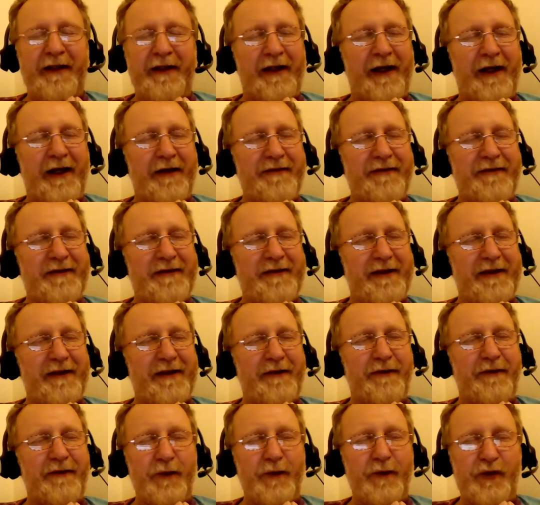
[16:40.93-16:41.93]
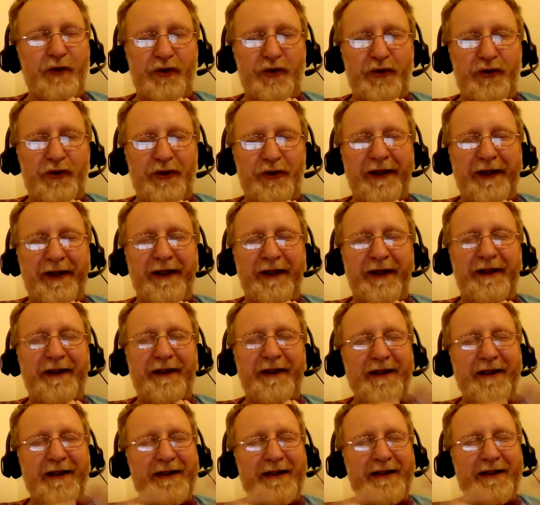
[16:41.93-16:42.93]
lives in the future. It
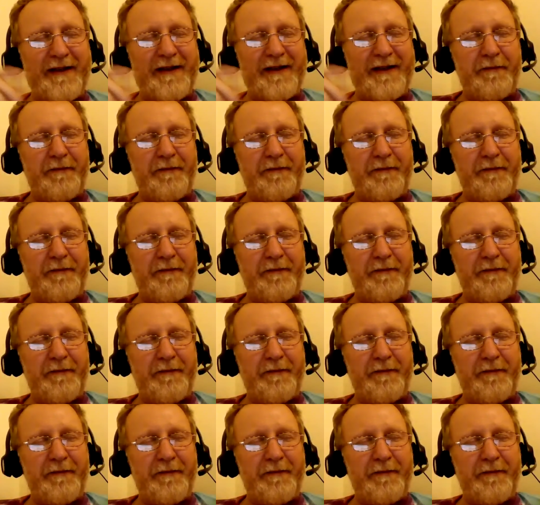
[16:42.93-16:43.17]
is